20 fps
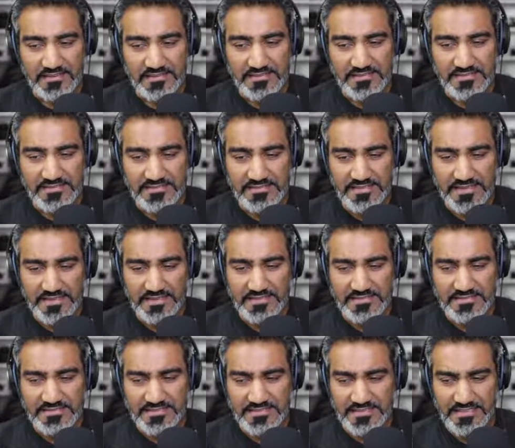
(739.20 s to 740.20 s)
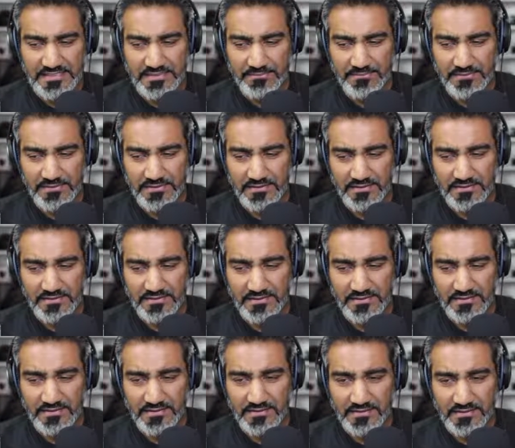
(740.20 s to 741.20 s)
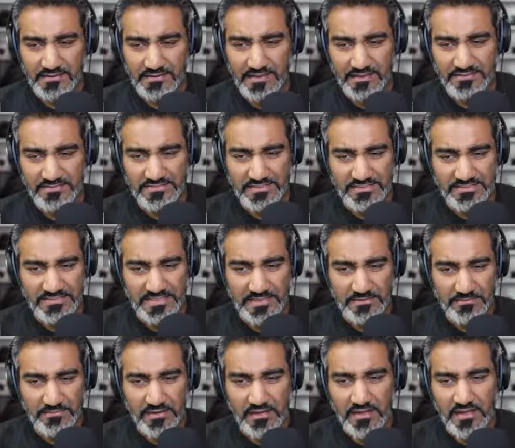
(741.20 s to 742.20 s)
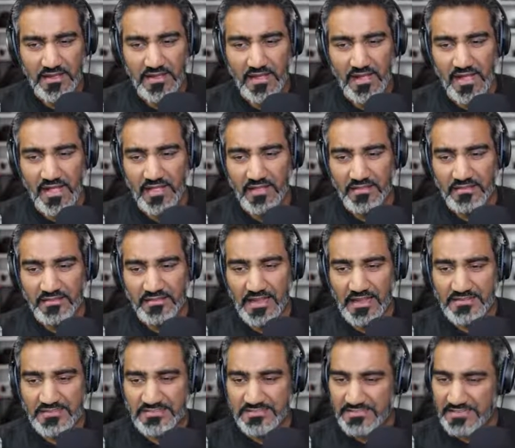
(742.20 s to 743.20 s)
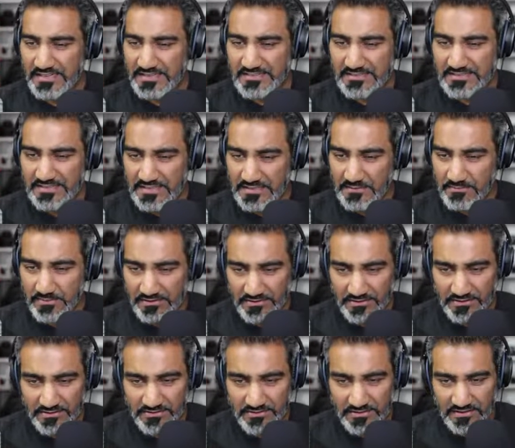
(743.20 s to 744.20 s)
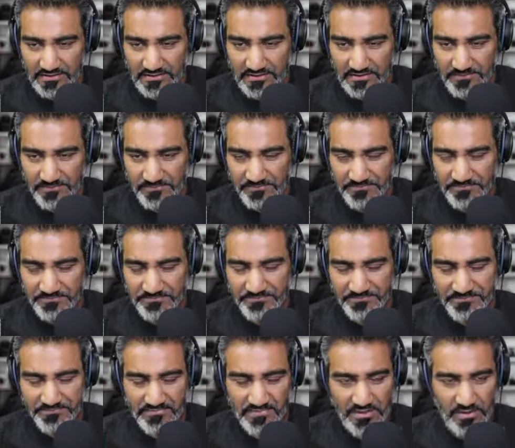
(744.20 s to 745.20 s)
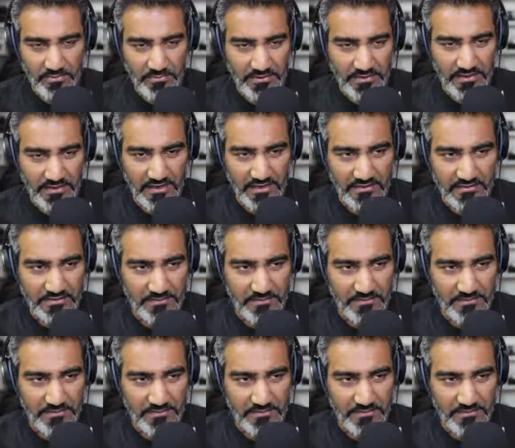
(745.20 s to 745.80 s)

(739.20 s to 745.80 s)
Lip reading: deep. Let's dig deep into. Oh my God.